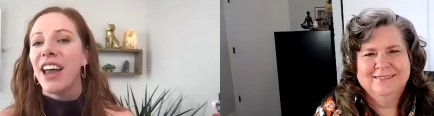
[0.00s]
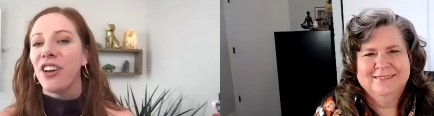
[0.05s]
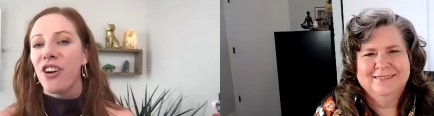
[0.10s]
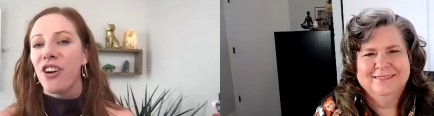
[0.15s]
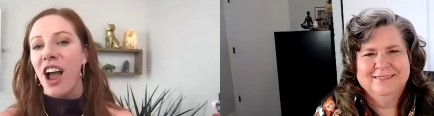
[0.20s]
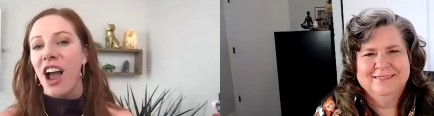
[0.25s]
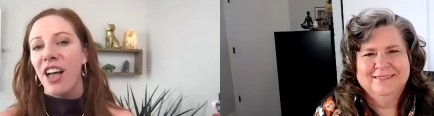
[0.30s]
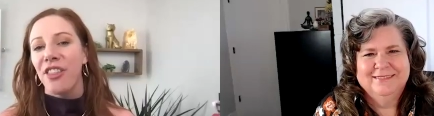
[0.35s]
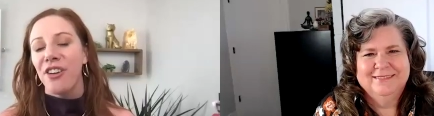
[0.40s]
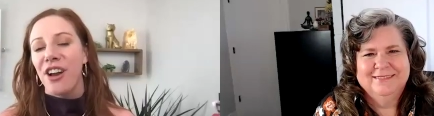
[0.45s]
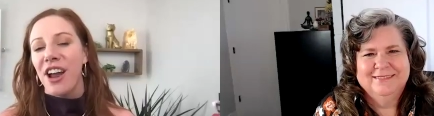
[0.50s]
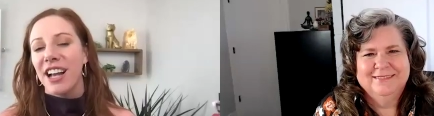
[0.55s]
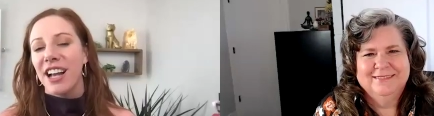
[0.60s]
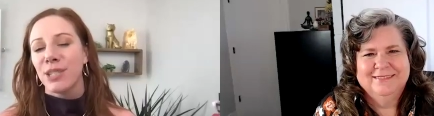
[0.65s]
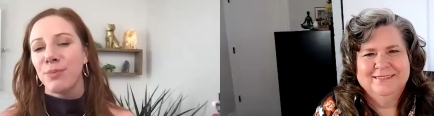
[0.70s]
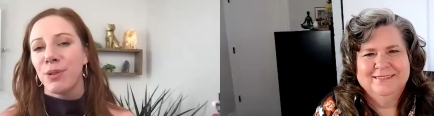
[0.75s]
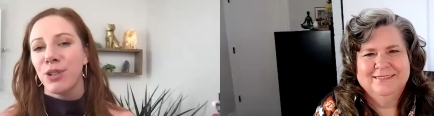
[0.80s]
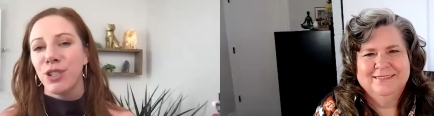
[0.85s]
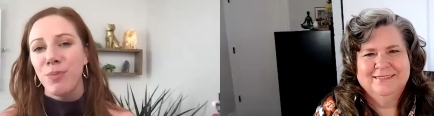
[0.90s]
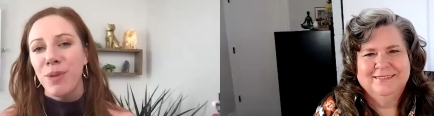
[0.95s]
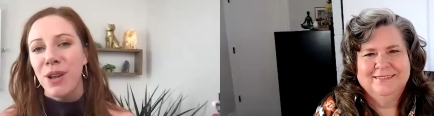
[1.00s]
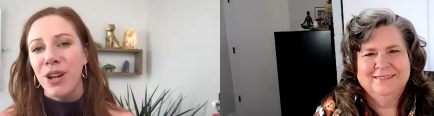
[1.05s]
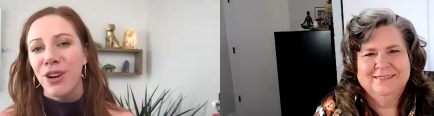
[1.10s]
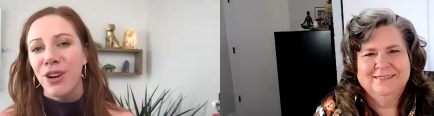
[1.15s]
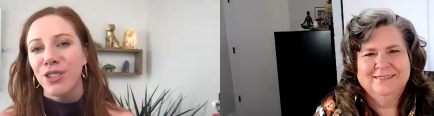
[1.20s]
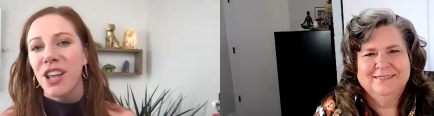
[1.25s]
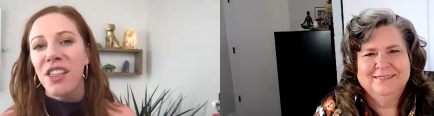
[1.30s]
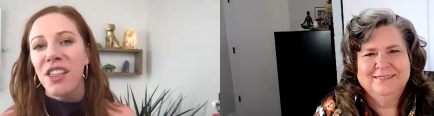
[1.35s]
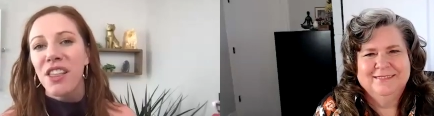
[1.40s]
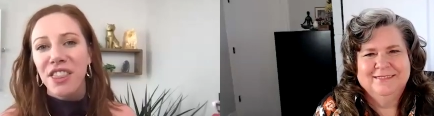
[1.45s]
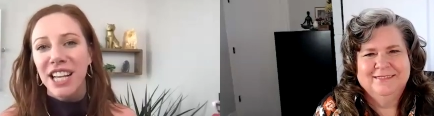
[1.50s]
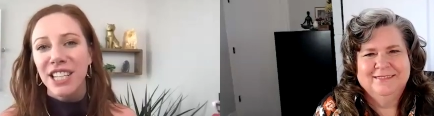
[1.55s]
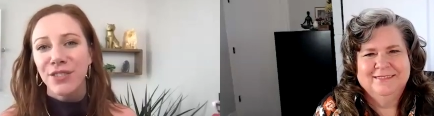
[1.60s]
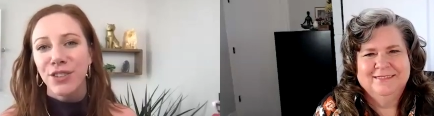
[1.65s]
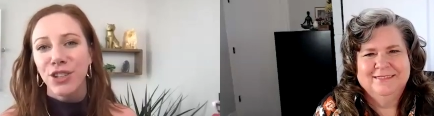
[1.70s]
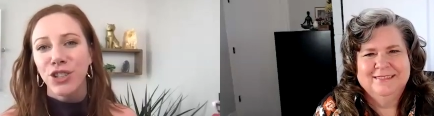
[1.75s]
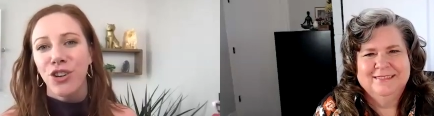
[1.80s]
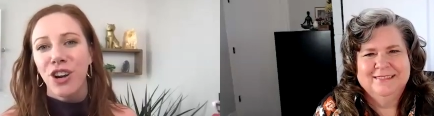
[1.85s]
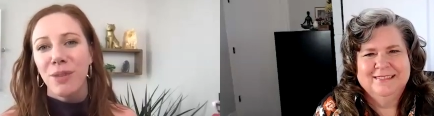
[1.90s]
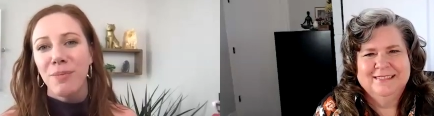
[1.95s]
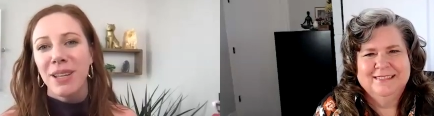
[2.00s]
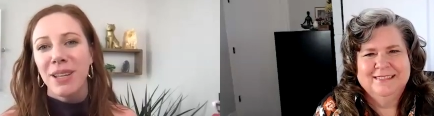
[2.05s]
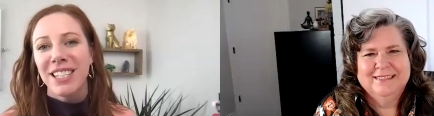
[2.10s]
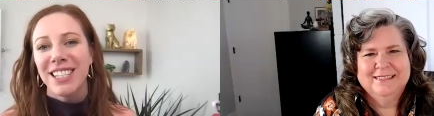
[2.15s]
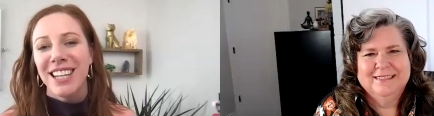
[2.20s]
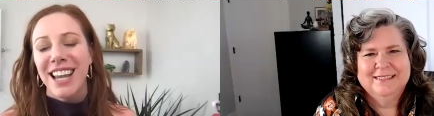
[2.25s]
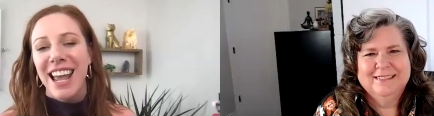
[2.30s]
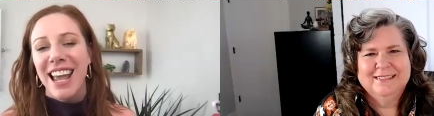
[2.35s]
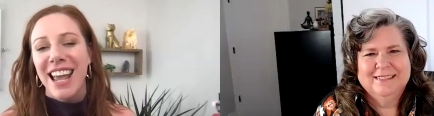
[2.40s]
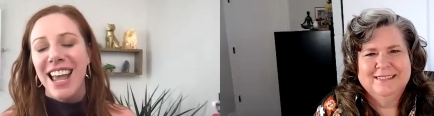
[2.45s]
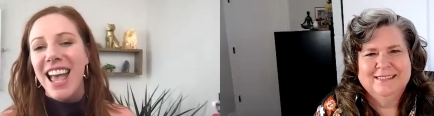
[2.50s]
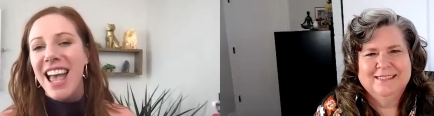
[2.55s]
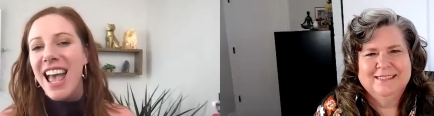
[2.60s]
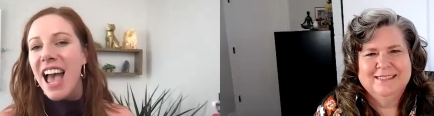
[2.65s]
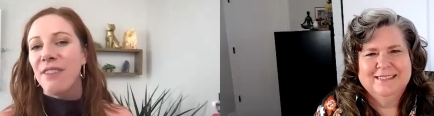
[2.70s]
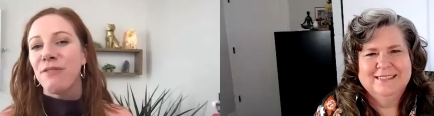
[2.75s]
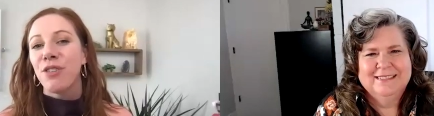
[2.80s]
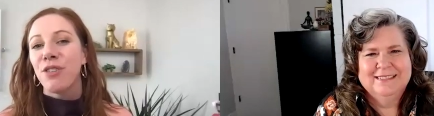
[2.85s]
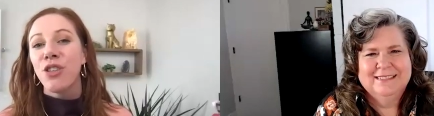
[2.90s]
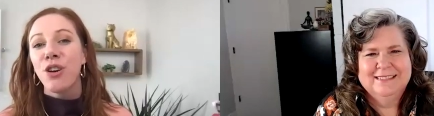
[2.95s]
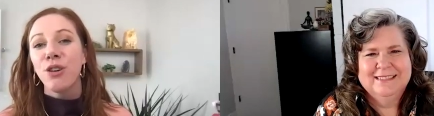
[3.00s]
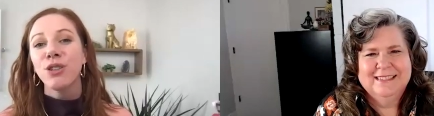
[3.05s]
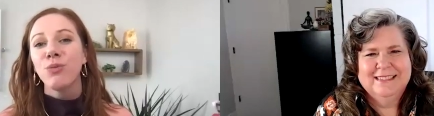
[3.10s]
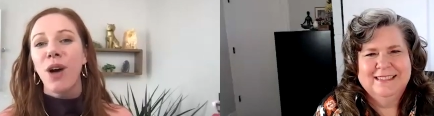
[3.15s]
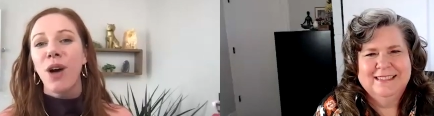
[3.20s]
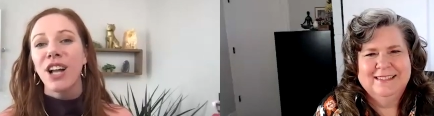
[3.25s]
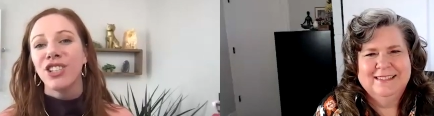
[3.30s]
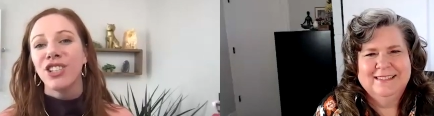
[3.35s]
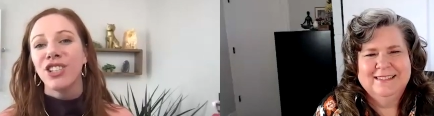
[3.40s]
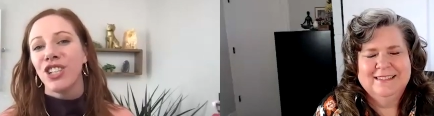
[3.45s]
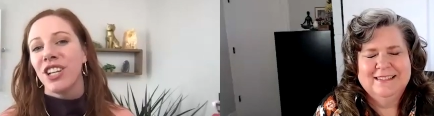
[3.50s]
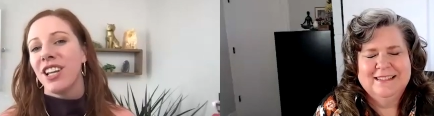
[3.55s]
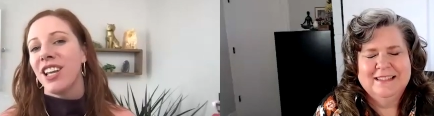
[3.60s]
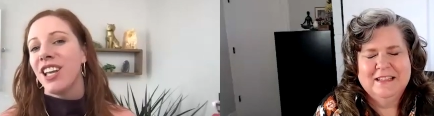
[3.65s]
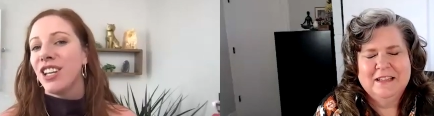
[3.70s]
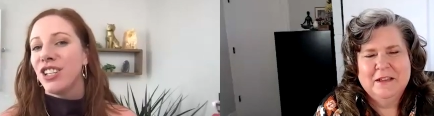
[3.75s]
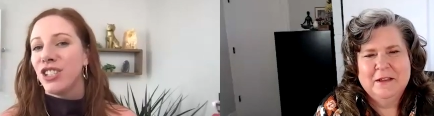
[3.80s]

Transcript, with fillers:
Speaker 1: and our other expert speakers. Thanks for joining me today. And for those watching,